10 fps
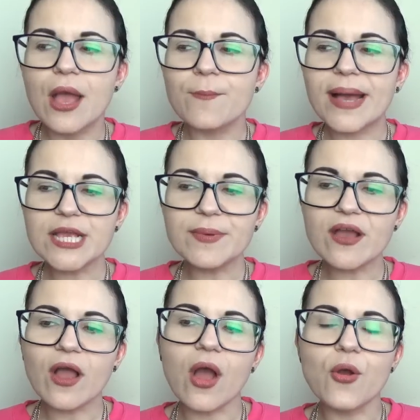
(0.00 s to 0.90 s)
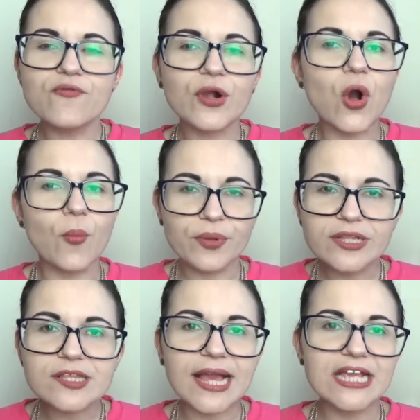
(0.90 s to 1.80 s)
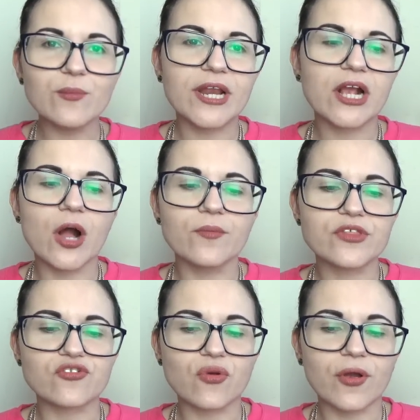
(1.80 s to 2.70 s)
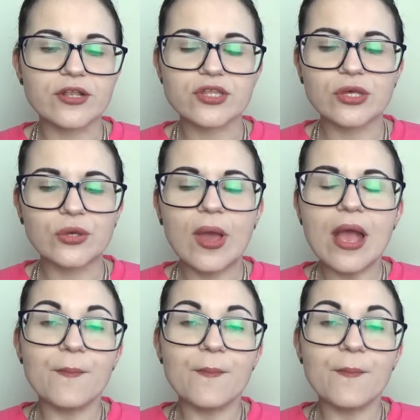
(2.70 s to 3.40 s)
Maybe I overcompensate when it comes to trying to